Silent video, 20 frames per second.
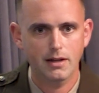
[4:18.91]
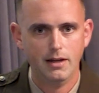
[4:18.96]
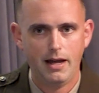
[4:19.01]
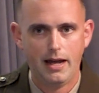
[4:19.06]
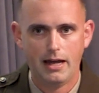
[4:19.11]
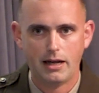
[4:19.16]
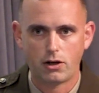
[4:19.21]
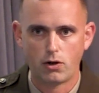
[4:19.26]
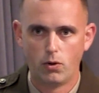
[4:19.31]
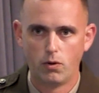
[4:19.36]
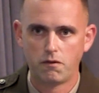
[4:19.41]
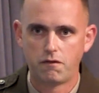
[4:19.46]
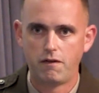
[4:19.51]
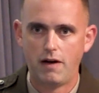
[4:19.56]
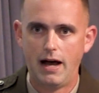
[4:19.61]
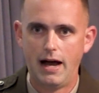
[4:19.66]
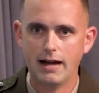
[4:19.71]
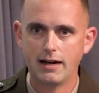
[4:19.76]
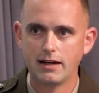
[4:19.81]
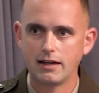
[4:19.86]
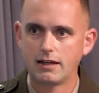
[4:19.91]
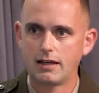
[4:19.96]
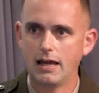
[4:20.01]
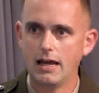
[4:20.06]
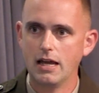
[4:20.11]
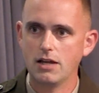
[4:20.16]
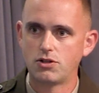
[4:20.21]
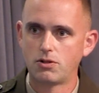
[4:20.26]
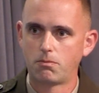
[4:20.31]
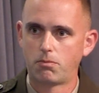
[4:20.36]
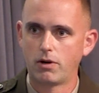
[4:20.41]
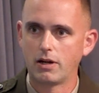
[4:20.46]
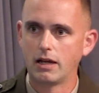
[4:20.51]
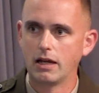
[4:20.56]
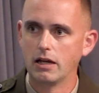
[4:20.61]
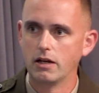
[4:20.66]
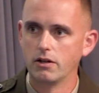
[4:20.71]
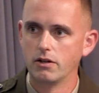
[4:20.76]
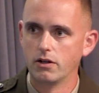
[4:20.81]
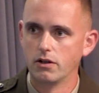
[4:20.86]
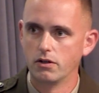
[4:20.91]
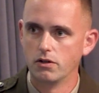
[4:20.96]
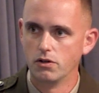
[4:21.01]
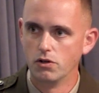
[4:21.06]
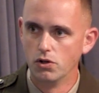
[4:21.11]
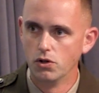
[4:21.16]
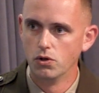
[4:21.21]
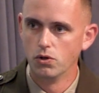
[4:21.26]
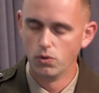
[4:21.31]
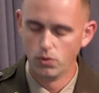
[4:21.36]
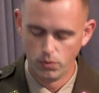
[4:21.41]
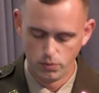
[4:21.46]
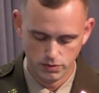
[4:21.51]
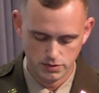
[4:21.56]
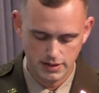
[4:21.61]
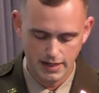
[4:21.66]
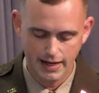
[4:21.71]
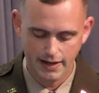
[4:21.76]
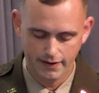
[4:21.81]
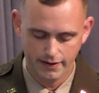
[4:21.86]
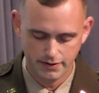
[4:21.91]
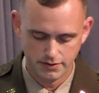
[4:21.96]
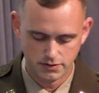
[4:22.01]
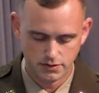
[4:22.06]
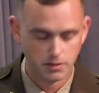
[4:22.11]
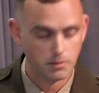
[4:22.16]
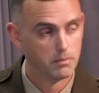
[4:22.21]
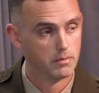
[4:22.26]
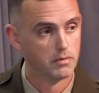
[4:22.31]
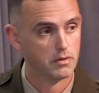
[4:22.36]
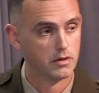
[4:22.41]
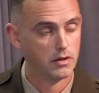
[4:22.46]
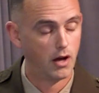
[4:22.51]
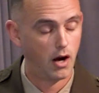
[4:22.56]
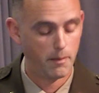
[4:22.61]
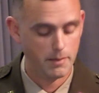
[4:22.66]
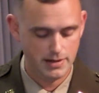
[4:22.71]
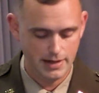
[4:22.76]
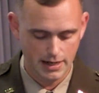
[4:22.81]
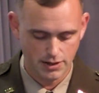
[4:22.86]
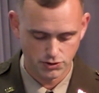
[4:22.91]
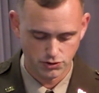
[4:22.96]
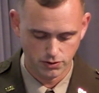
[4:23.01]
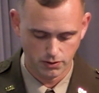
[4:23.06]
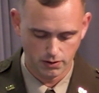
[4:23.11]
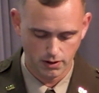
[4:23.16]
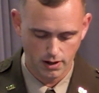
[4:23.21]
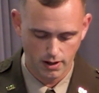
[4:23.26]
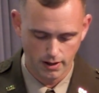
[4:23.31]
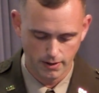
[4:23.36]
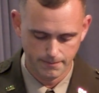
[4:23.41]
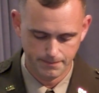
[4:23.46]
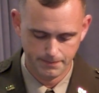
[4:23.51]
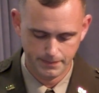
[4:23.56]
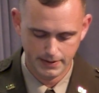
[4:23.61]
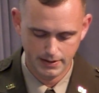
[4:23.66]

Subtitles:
and go and find and engage and bring in new talent to the Army National Guard.